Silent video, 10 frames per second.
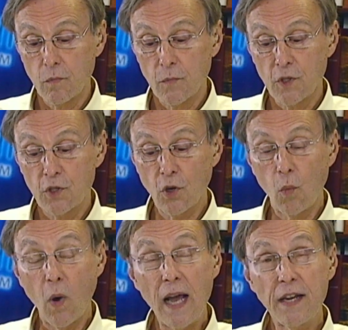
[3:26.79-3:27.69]
So
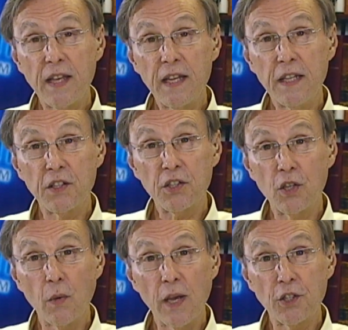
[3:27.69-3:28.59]
why do they need this
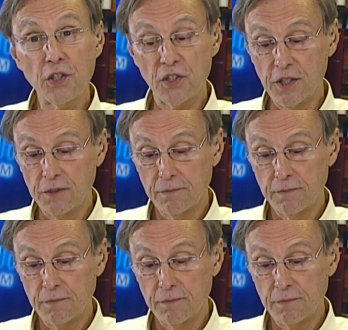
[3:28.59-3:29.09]
new agency?